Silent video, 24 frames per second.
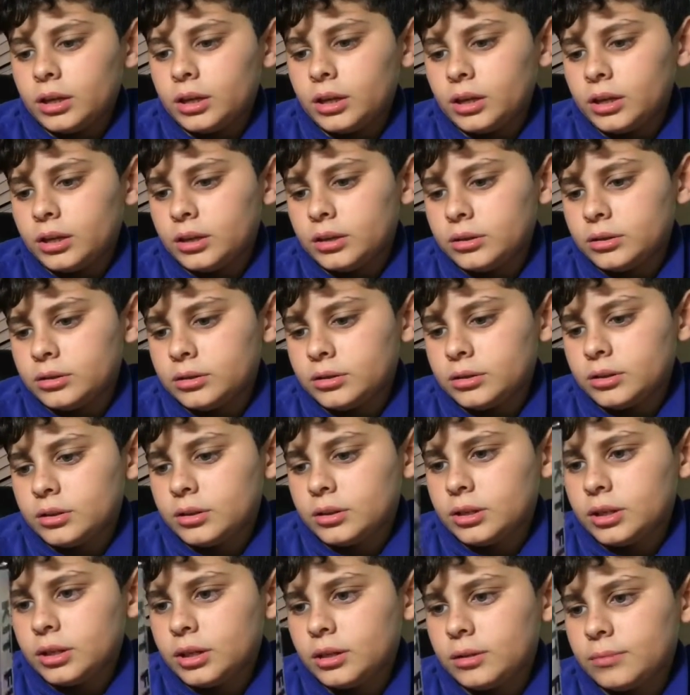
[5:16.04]
And
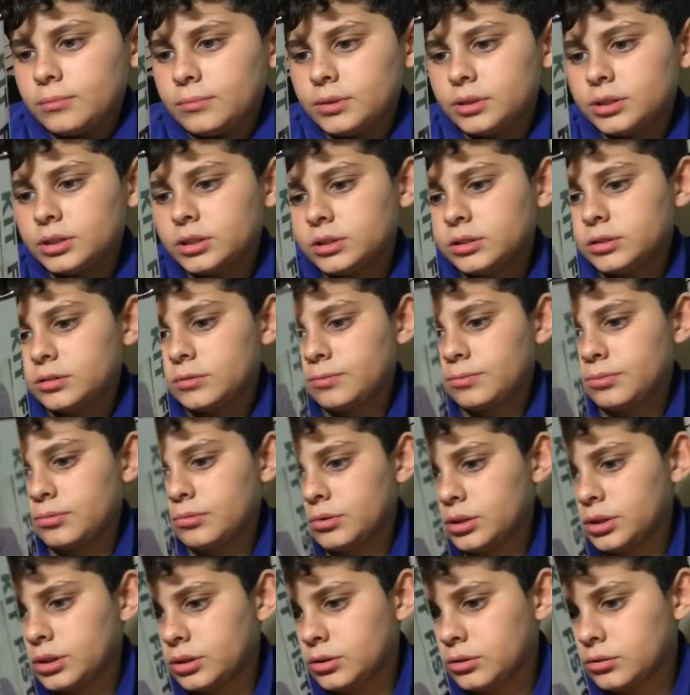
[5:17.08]
yeah, this is
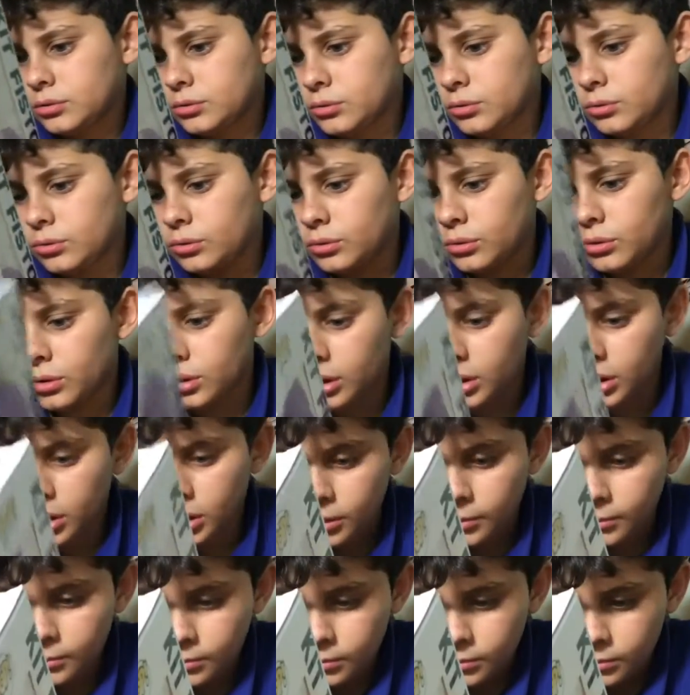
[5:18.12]
pretty cool.
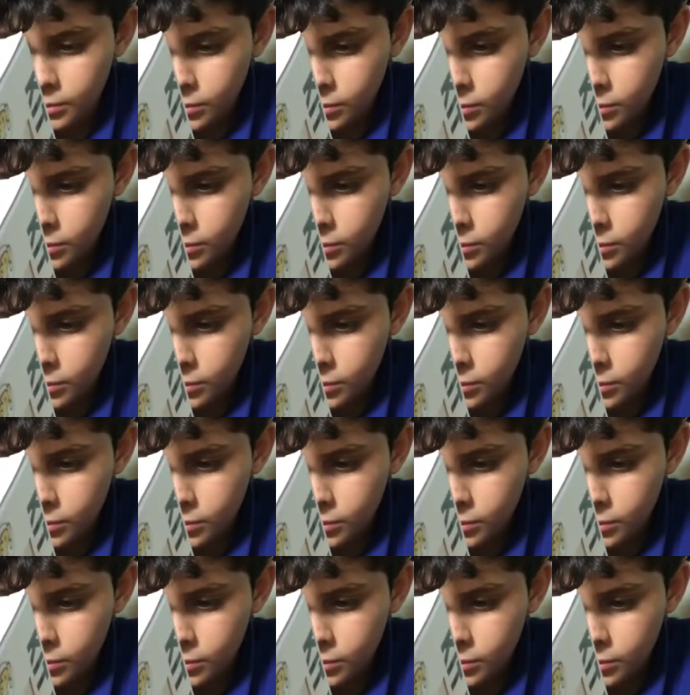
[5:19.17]
Um,